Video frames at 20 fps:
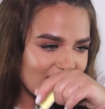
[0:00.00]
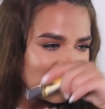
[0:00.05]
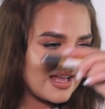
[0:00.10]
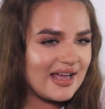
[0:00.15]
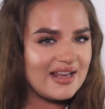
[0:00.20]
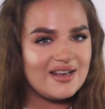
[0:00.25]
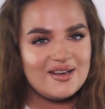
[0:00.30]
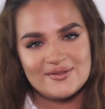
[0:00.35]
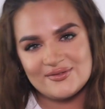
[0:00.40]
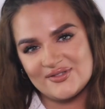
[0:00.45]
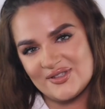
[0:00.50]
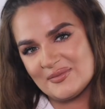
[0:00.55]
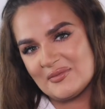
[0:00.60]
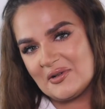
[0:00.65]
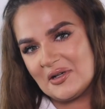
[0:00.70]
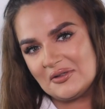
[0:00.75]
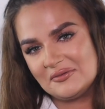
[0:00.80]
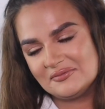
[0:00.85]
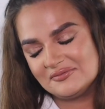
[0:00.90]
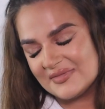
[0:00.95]
I love them
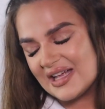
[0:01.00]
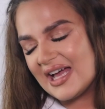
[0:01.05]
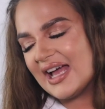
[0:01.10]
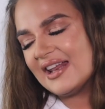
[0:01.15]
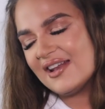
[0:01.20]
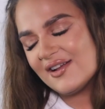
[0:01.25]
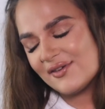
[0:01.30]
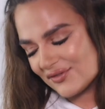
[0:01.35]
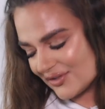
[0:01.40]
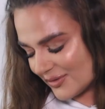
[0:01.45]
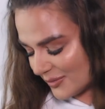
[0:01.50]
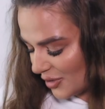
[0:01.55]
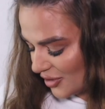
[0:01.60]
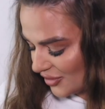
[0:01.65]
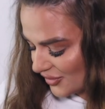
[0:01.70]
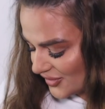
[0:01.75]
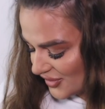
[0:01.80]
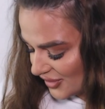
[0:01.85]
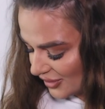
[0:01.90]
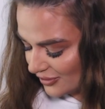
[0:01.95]
all. I love them
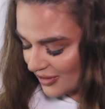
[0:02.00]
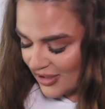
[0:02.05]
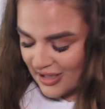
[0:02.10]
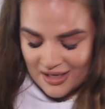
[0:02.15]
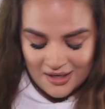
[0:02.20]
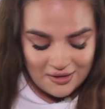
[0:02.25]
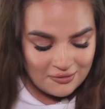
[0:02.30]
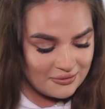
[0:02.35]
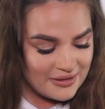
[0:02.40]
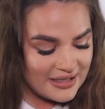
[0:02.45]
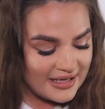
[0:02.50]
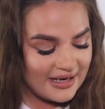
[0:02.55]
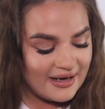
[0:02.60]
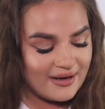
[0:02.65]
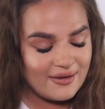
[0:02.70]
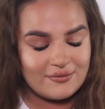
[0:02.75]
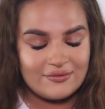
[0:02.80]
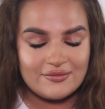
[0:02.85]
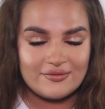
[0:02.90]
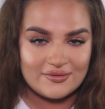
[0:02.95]
all. So we
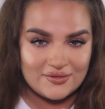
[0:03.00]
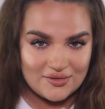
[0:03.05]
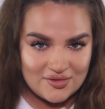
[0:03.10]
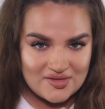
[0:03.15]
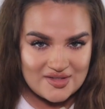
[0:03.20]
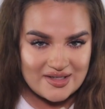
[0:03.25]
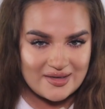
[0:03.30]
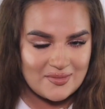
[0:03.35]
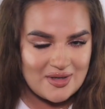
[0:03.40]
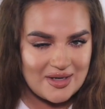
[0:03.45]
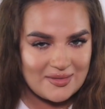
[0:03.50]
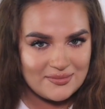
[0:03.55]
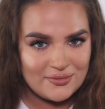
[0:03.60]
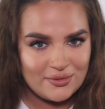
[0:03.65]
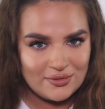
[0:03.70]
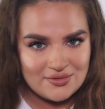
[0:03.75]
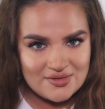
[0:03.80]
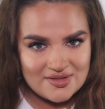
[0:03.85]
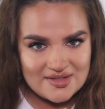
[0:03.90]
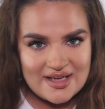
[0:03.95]
have, to sum up,
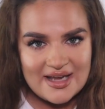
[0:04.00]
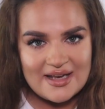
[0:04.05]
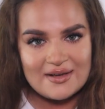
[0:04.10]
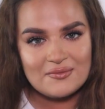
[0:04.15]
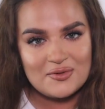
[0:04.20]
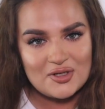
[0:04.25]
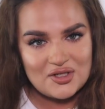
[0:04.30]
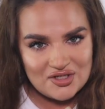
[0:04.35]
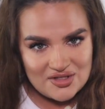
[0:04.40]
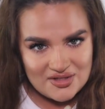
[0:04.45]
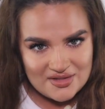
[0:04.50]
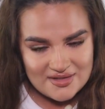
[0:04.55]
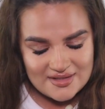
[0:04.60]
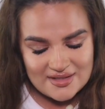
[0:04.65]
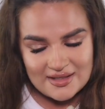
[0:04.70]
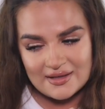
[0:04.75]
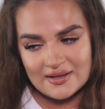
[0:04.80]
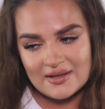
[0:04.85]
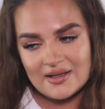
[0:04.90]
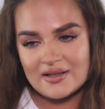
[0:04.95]
Dulcet, which
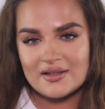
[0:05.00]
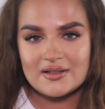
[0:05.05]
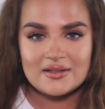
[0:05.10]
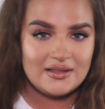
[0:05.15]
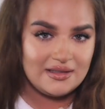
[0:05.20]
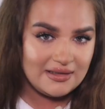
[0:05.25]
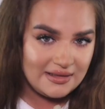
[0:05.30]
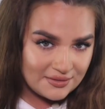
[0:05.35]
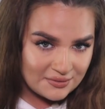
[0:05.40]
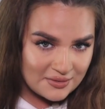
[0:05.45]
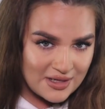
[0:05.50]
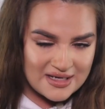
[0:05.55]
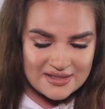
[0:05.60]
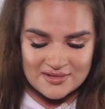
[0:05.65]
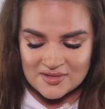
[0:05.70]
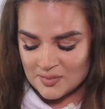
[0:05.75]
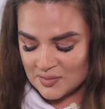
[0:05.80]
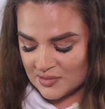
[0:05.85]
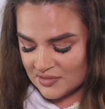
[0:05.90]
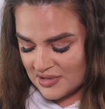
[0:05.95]
is uh, Lira
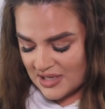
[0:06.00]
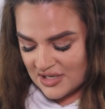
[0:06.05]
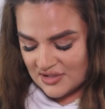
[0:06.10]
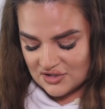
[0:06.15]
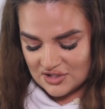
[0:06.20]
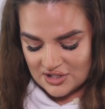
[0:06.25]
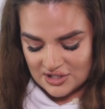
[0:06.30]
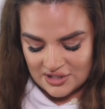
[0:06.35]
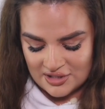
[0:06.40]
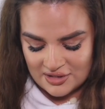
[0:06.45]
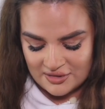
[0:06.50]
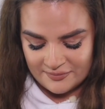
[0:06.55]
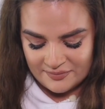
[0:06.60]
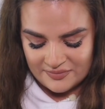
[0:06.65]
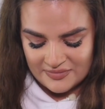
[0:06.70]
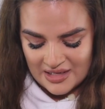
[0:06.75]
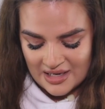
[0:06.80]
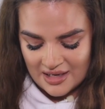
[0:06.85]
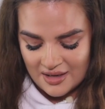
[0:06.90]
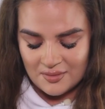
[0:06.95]
inspiration,
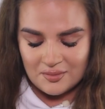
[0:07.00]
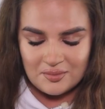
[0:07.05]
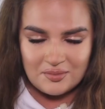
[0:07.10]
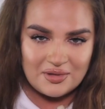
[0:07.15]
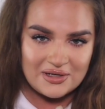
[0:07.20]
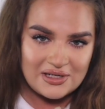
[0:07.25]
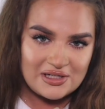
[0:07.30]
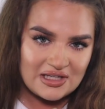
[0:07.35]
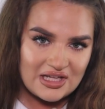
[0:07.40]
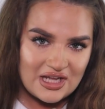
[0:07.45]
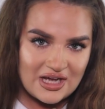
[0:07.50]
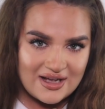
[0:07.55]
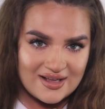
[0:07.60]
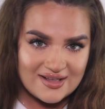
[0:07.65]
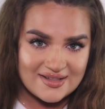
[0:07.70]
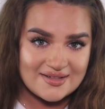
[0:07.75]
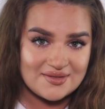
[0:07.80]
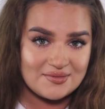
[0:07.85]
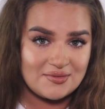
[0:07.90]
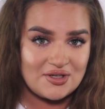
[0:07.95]

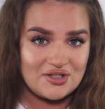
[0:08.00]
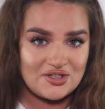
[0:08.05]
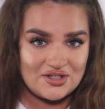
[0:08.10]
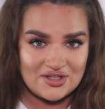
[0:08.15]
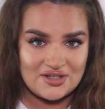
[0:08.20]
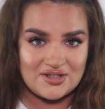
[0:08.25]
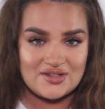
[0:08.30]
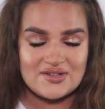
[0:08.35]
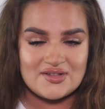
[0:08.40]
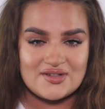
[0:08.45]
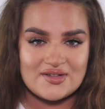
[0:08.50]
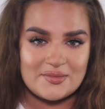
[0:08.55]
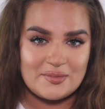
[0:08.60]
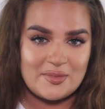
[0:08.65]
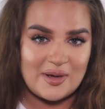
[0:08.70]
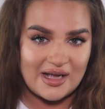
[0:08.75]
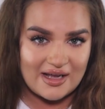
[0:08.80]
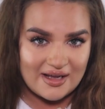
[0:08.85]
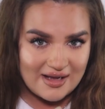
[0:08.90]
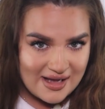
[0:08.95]
Brilliance, which is
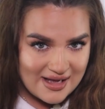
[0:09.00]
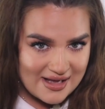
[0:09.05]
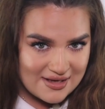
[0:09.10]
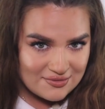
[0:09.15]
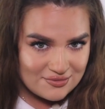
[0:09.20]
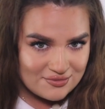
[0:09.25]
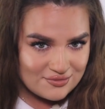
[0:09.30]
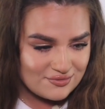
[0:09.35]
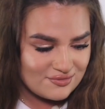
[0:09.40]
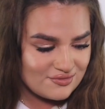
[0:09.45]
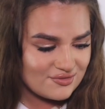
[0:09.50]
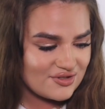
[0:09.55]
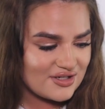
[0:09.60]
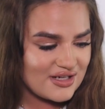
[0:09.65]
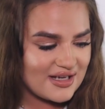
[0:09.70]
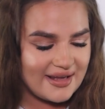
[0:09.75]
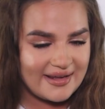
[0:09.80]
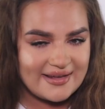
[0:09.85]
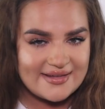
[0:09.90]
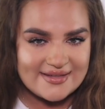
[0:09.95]
Baccarat Rouge
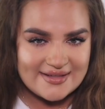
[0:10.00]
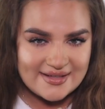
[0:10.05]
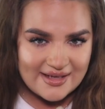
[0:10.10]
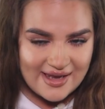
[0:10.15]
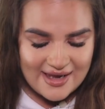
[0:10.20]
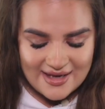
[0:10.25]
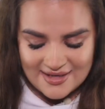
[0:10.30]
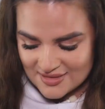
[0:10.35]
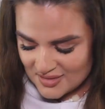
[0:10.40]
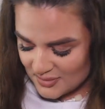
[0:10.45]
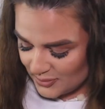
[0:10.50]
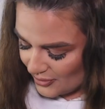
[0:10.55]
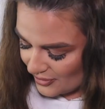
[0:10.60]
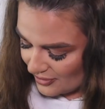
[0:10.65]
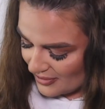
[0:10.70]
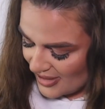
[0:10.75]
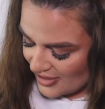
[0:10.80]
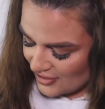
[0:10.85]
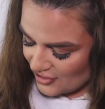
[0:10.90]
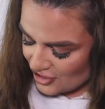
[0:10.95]
Extra
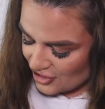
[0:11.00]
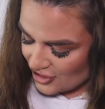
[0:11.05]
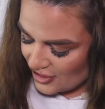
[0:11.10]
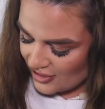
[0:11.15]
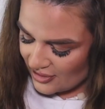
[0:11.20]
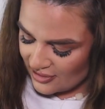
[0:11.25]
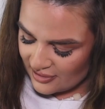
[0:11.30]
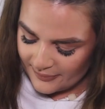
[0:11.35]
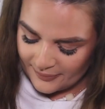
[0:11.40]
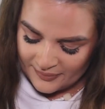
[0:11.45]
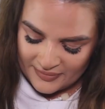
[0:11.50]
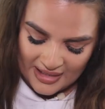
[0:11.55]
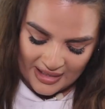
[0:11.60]
inspiration.